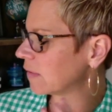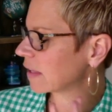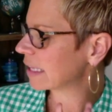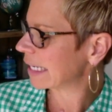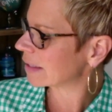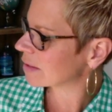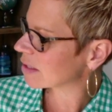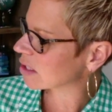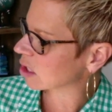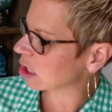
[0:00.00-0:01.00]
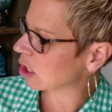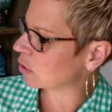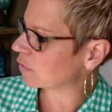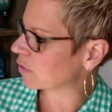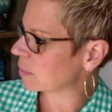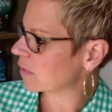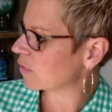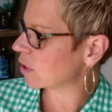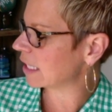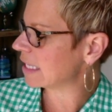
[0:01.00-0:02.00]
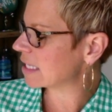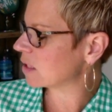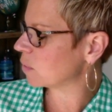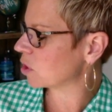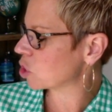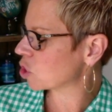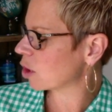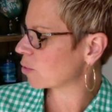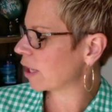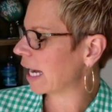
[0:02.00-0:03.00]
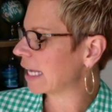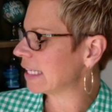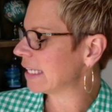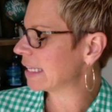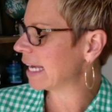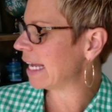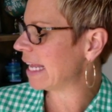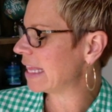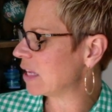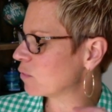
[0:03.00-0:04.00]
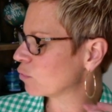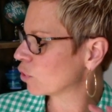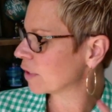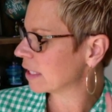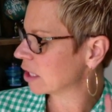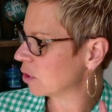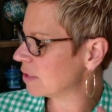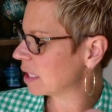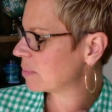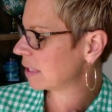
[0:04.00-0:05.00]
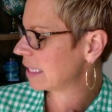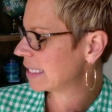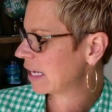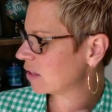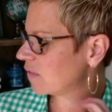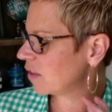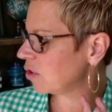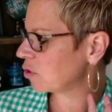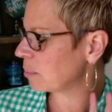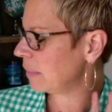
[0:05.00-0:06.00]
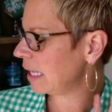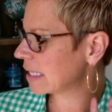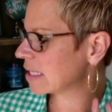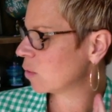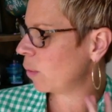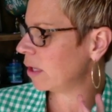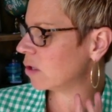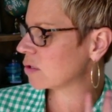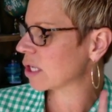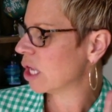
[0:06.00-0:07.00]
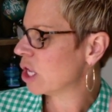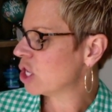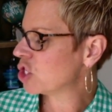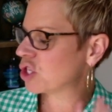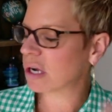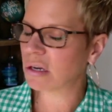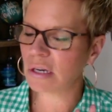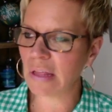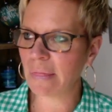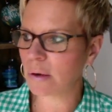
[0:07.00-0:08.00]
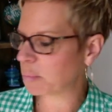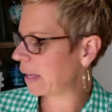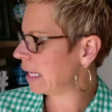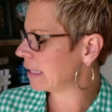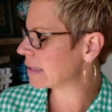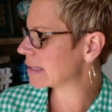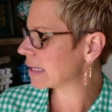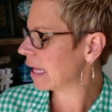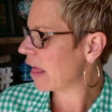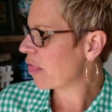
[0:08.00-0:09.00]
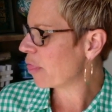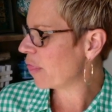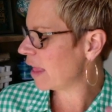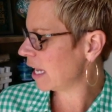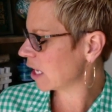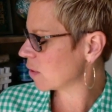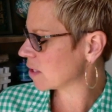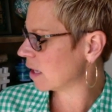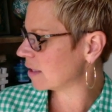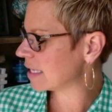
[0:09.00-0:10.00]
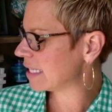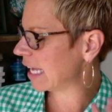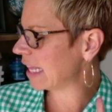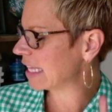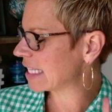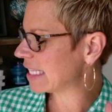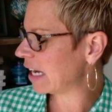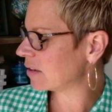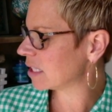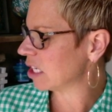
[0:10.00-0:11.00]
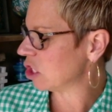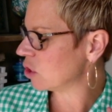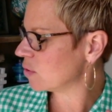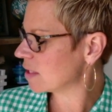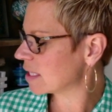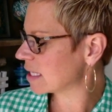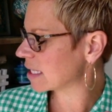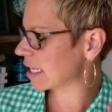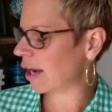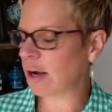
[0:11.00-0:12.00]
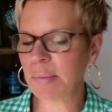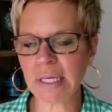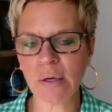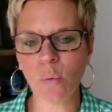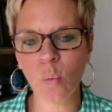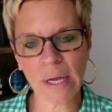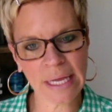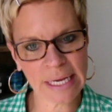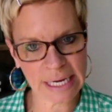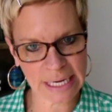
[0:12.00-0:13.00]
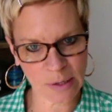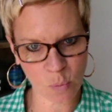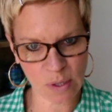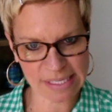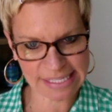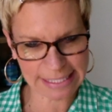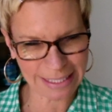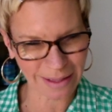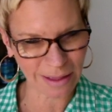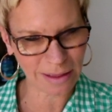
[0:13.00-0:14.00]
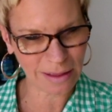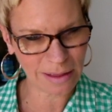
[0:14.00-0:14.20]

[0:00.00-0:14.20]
The clouds glow for an instant with a sharp crackling light, and then roaring, low tumbling sound of thunder makes the windows shudder in their panes. Then it goes on to say, the sound used to scare me when I was little.